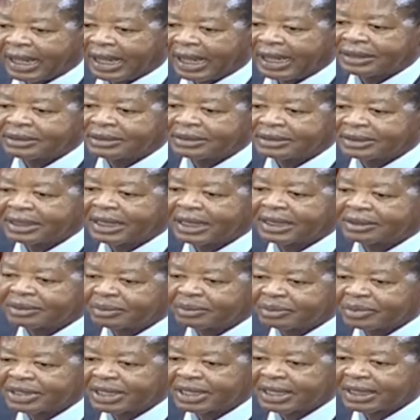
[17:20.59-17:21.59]
as, as
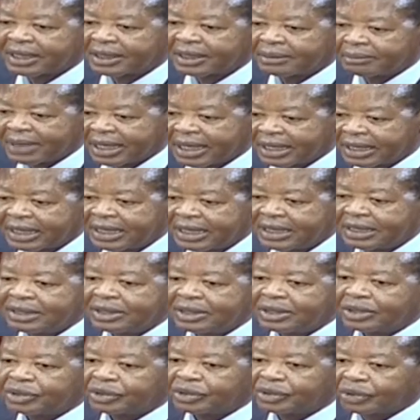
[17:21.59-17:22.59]
Mzee Kibaki
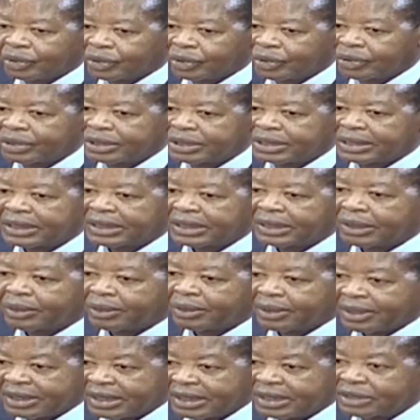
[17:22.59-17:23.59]
showed
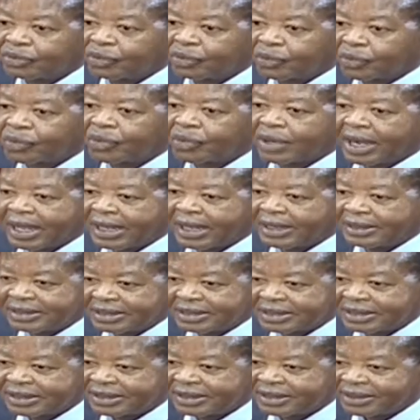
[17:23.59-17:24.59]
when they shook
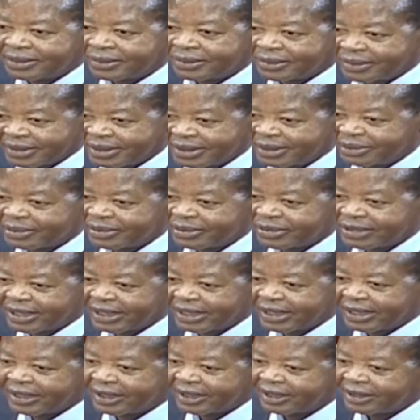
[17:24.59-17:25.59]
hands with
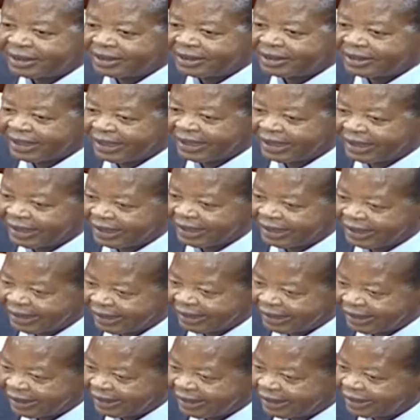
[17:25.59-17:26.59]
Mzee,
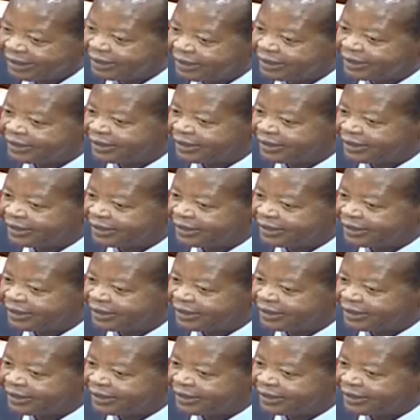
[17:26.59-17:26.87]
uh,